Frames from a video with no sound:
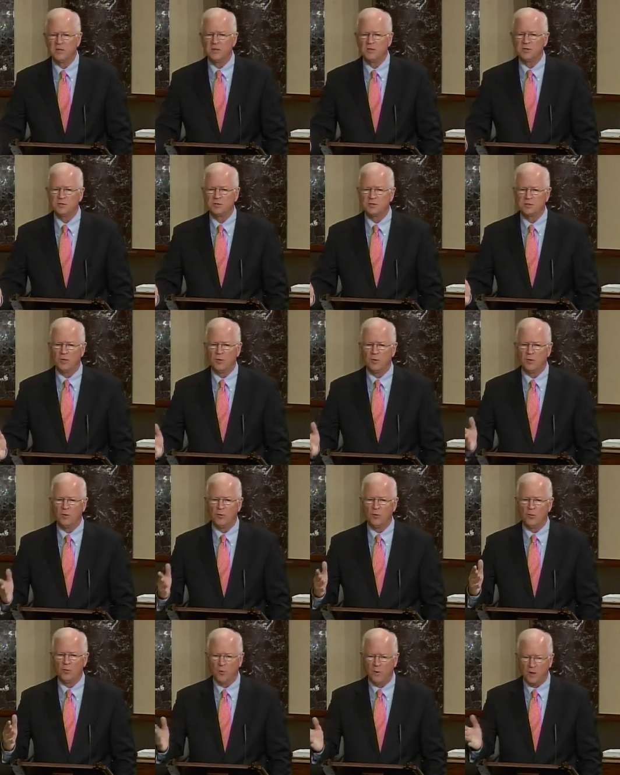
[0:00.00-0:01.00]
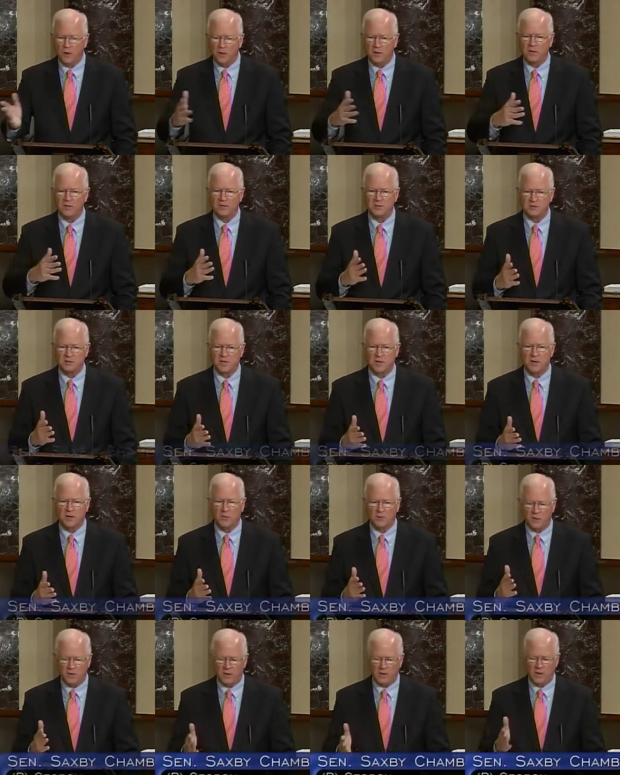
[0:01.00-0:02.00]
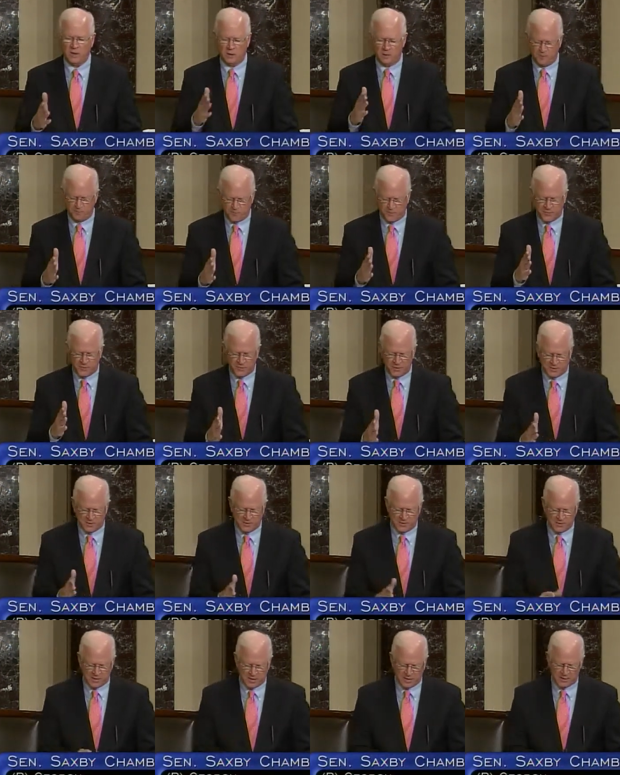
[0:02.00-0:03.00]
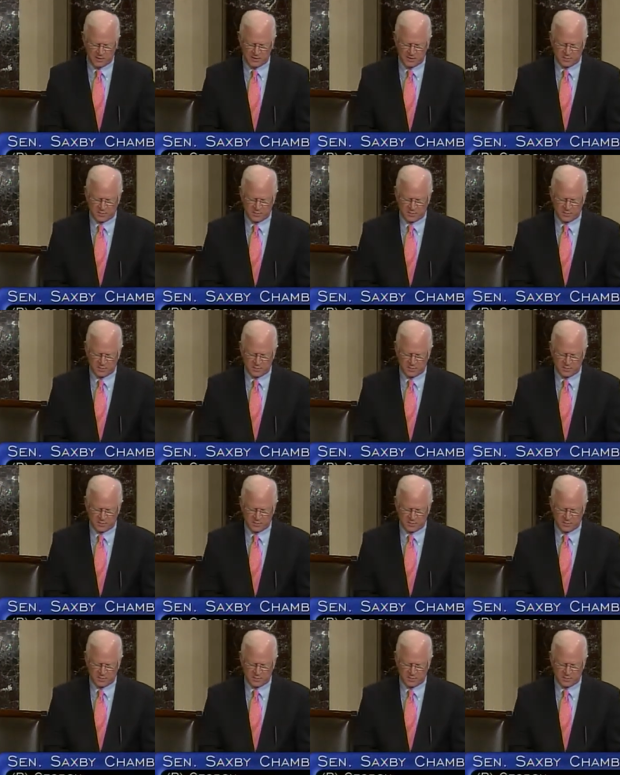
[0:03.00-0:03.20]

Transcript: So we're going to take the